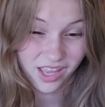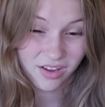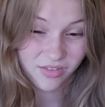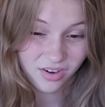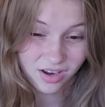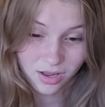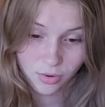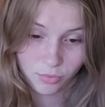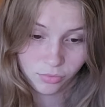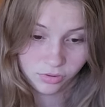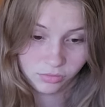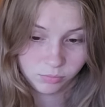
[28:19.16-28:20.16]
favorite
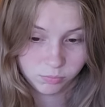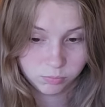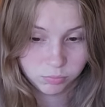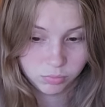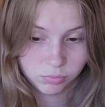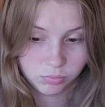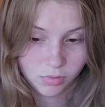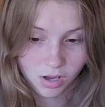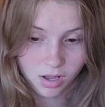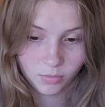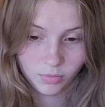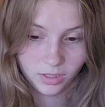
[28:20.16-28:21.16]
was
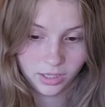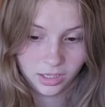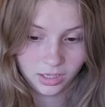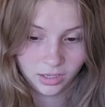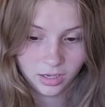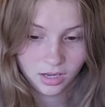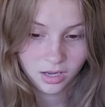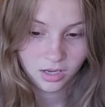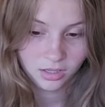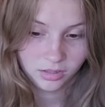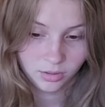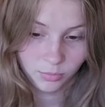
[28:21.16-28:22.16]
probably
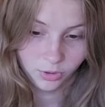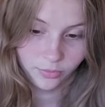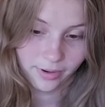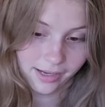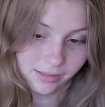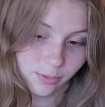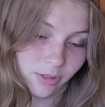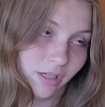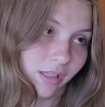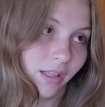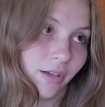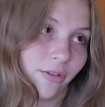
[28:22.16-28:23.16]
the blue
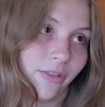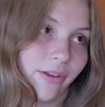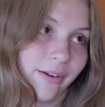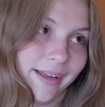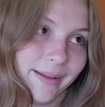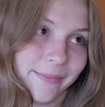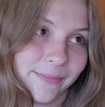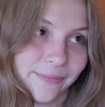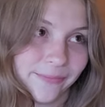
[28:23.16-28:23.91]
raspberry clear theory.